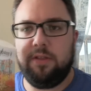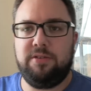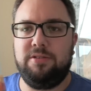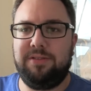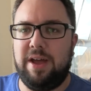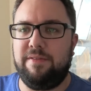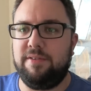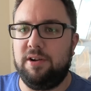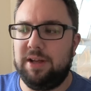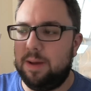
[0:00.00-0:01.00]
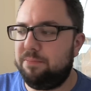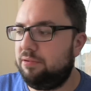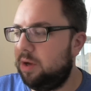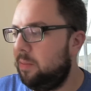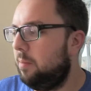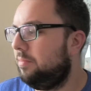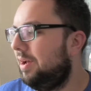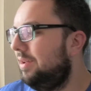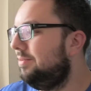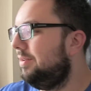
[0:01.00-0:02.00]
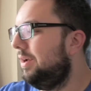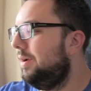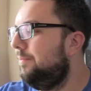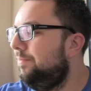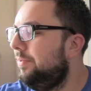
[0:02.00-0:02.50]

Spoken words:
This is definitely a premium tasting